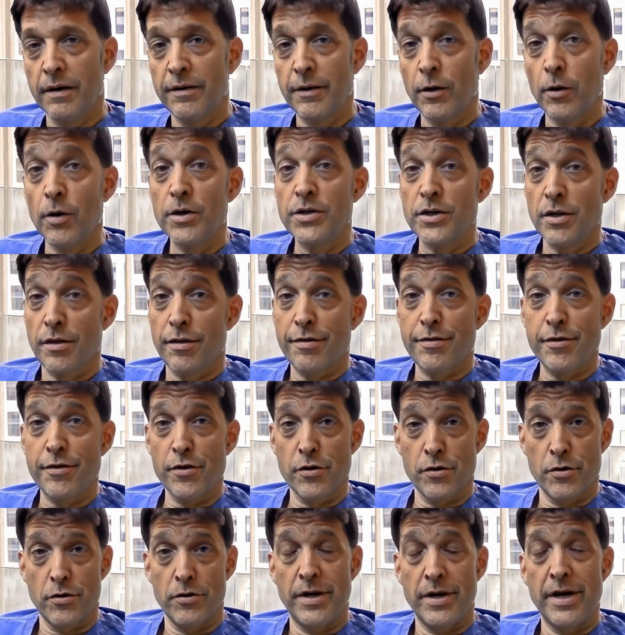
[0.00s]
There is a
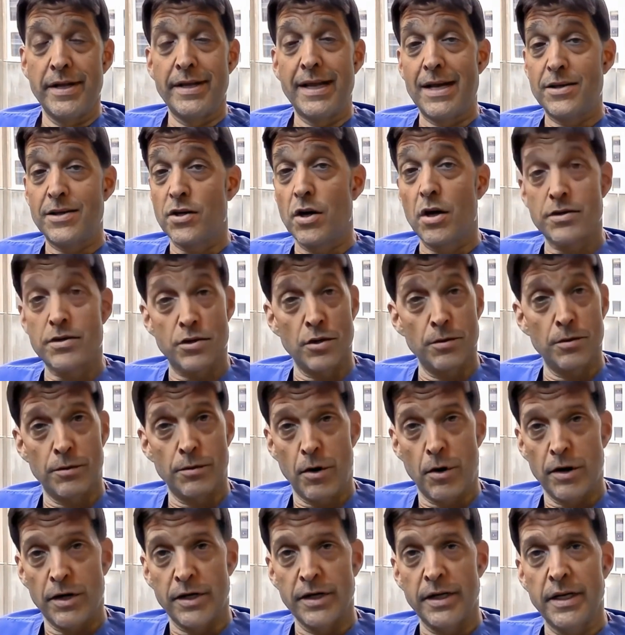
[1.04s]
third, and that's also
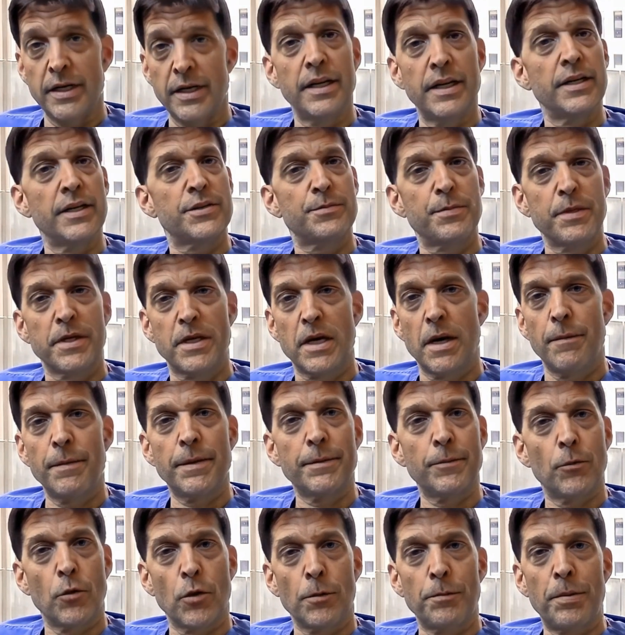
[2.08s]
marketed, and it's
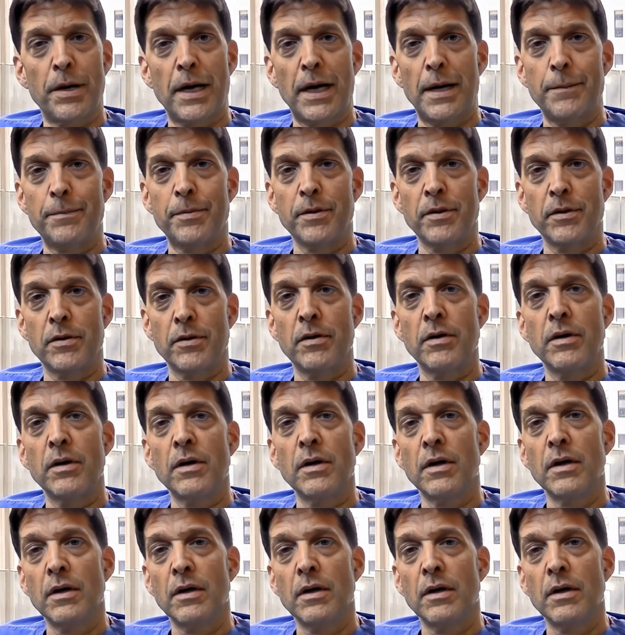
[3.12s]
becoming more popular,